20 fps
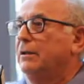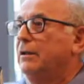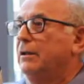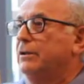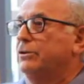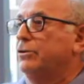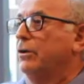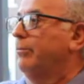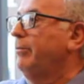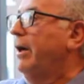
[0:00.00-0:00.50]

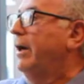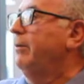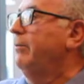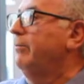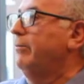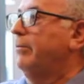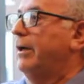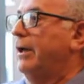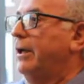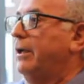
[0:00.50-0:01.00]
And so my
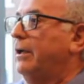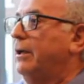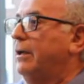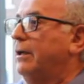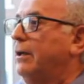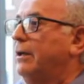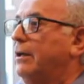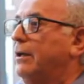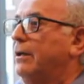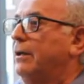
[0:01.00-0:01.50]

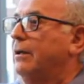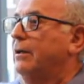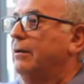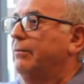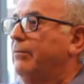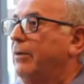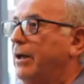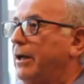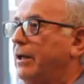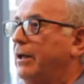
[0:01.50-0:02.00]

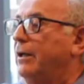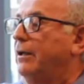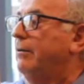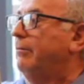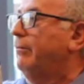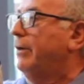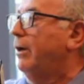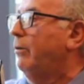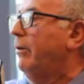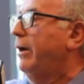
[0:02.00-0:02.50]

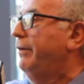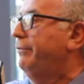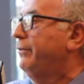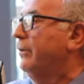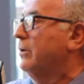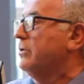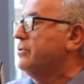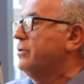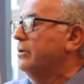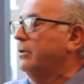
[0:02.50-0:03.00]
wife
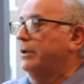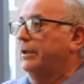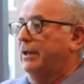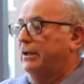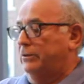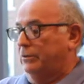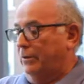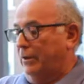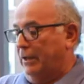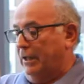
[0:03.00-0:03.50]
also
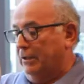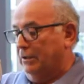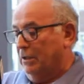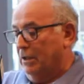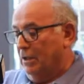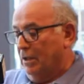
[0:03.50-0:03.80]
related to that.